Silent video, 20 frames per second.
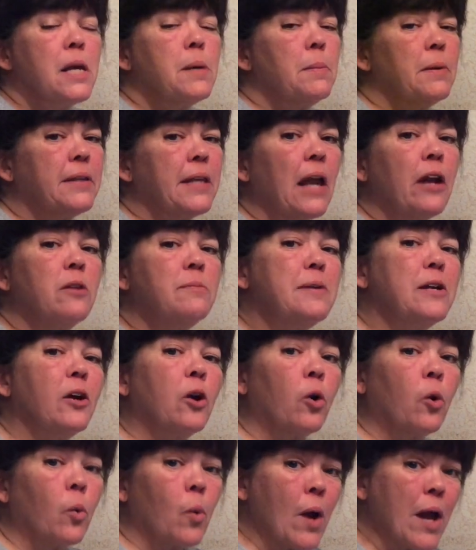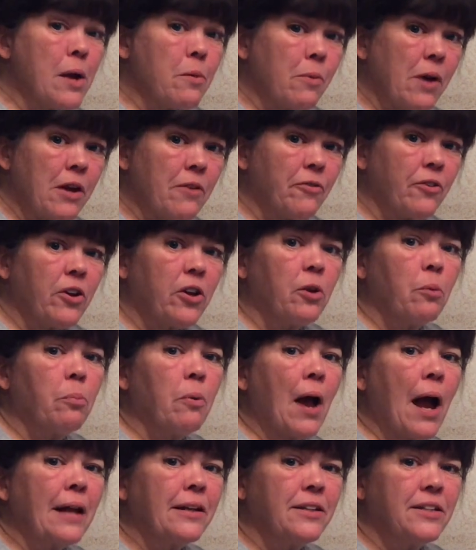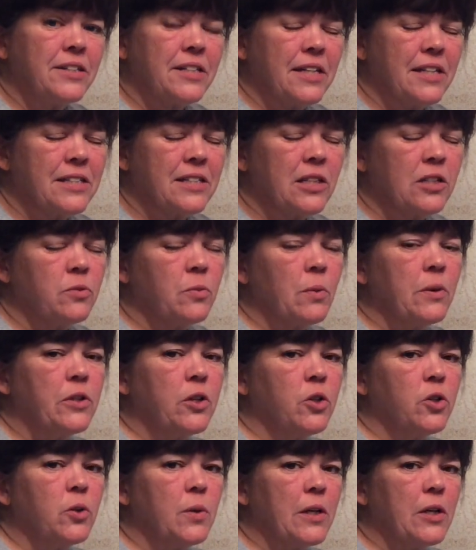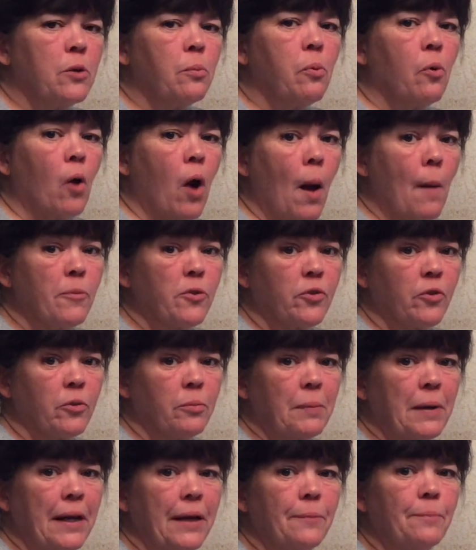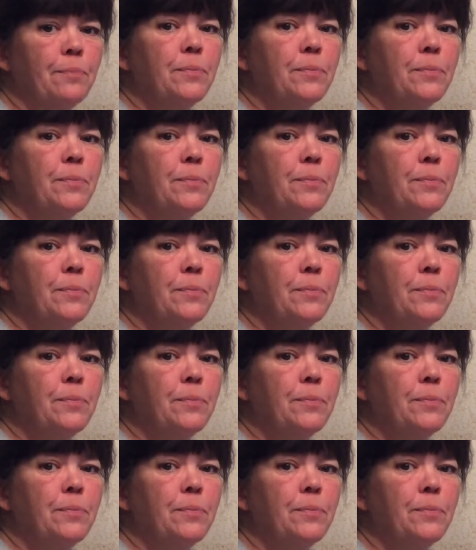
But that would be a great way for you to practice this is when you're doing your prompts for me.